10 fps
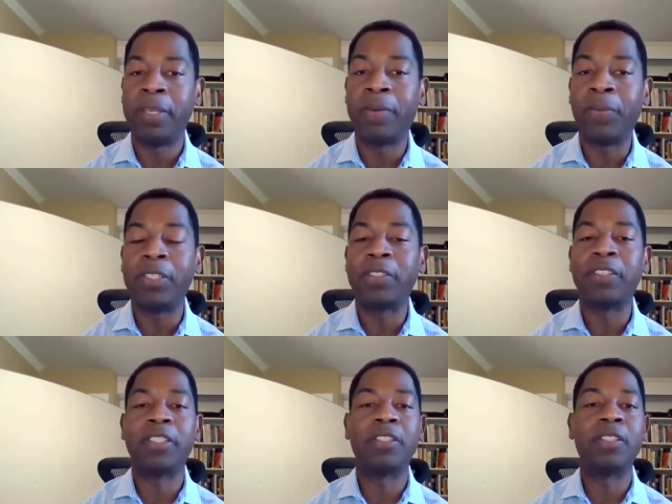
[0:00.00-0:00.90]
big
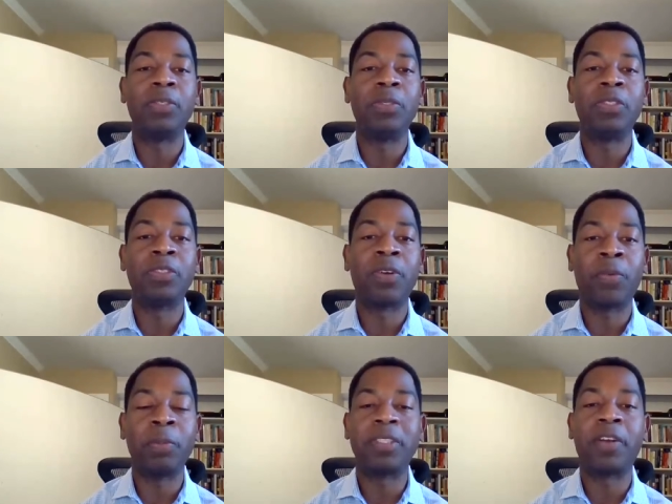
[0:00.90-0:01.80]
research institutions or
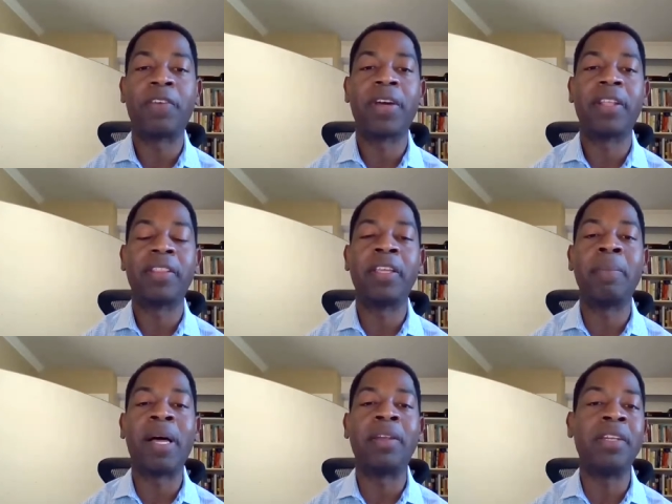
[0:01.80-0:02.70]
groups that are trying to think
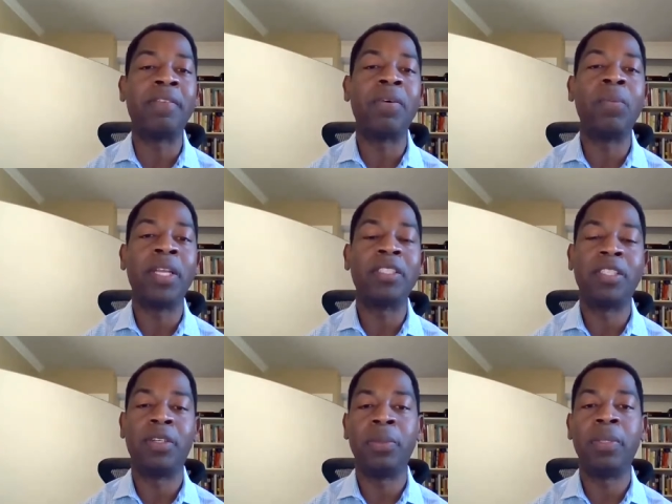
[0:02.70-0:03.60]
about different ways
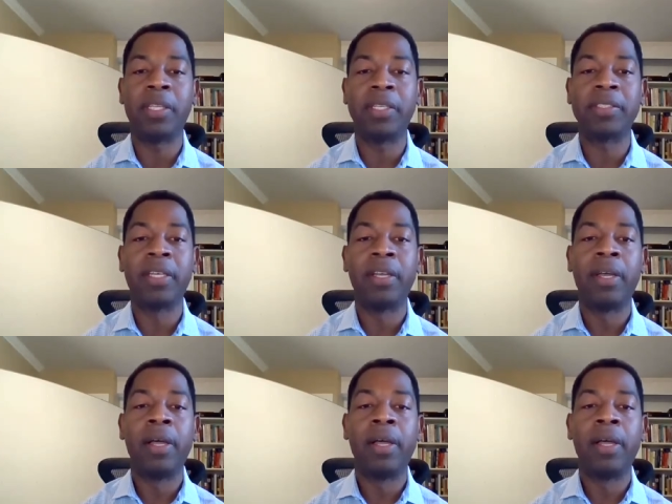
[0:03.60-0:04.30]
to do things.